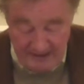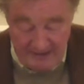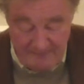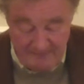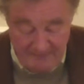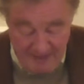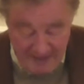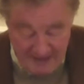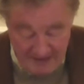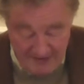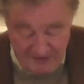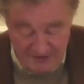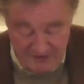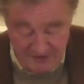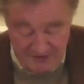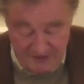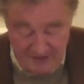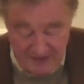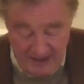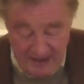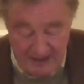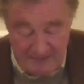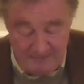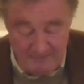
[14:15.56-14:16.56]
He
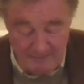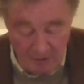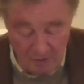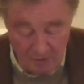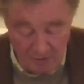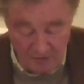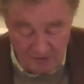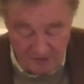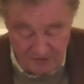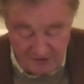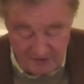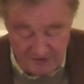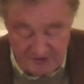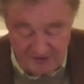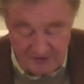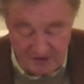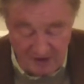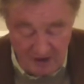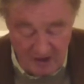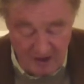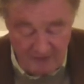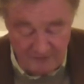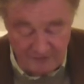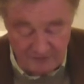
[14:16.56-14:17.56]
makes and moulds
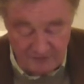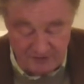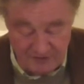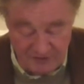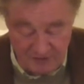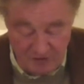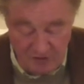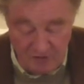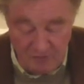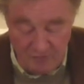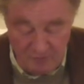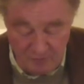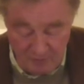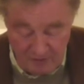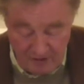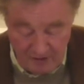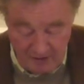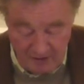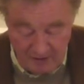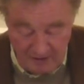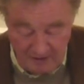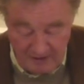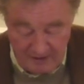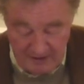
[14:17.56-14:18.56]
us after his own
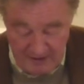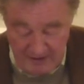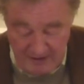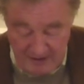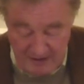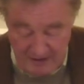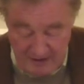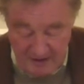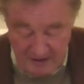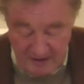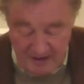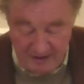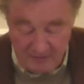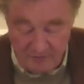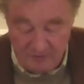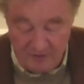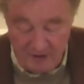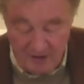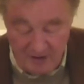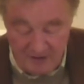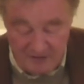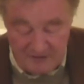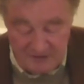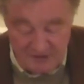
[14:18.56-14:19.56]
will, and
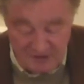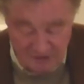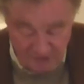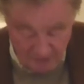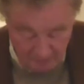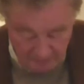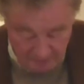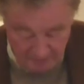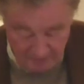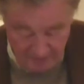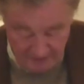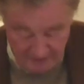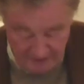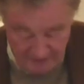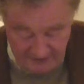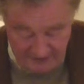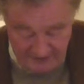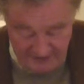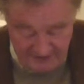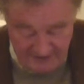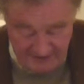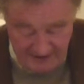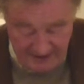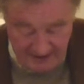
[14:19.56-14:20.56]
we are supple
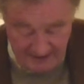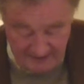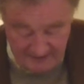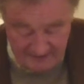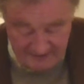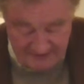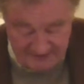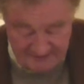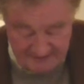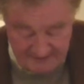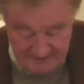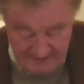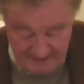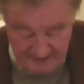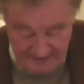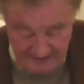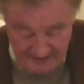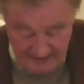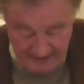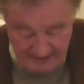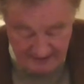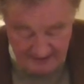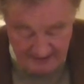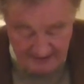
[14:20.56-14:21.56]
in his hands.
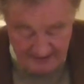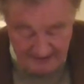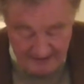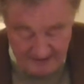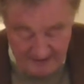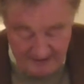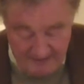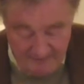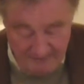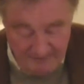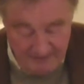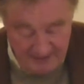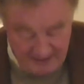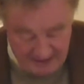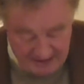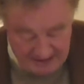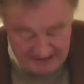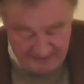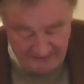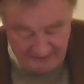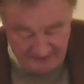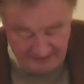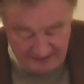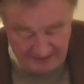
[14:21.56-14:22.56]

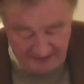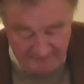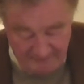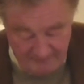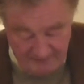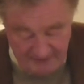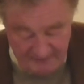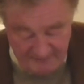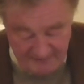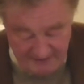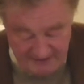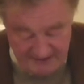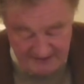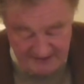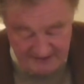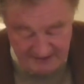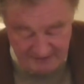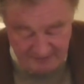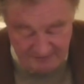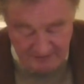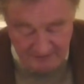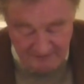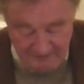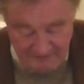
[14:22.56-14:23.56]
Please forgive me if this
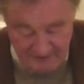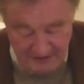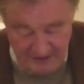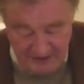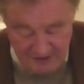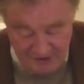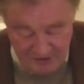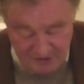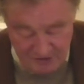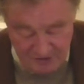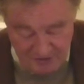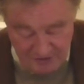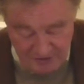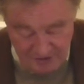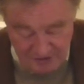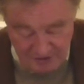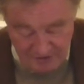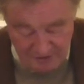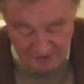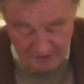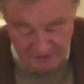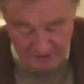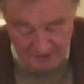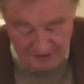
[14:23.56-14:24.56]
is a revelation to
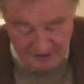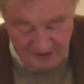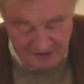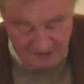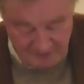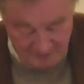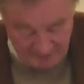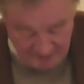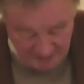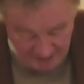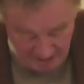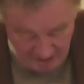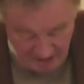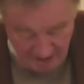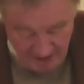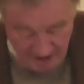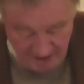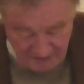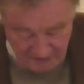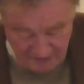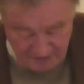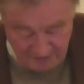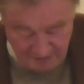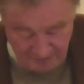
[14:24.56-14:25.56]
you. It has been
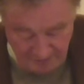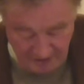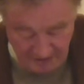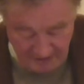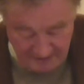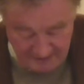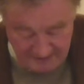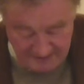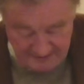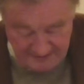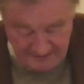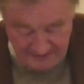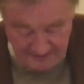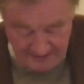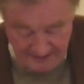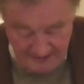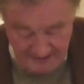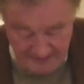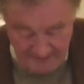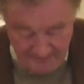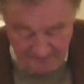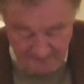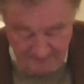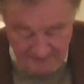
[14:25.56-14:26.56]
hard to write.
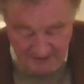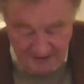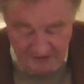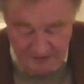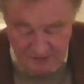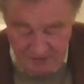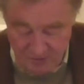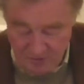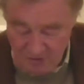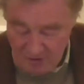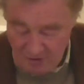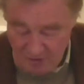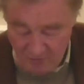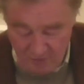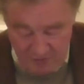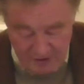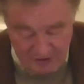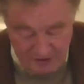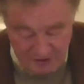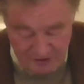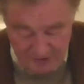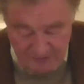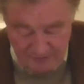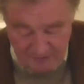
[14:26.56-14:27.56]
I do not
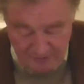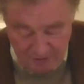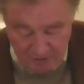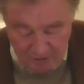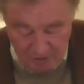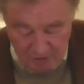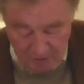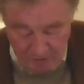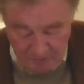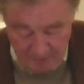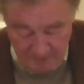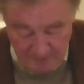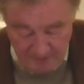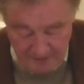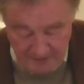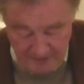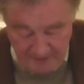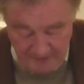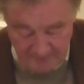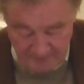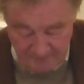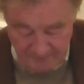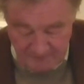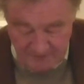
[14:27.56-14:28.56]
wish to probe.
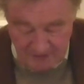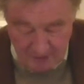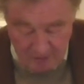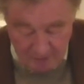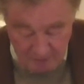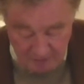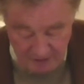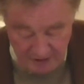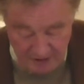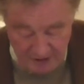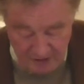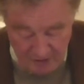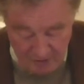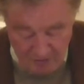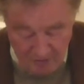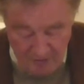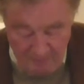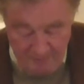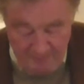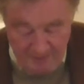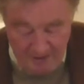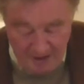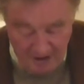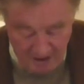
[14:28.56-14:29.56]
Only you
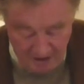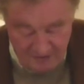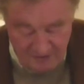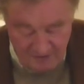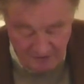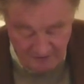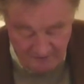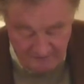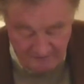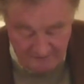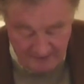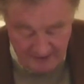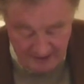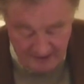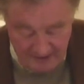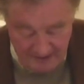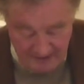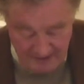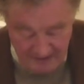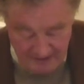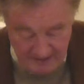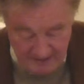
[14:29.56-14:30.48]
are part of me.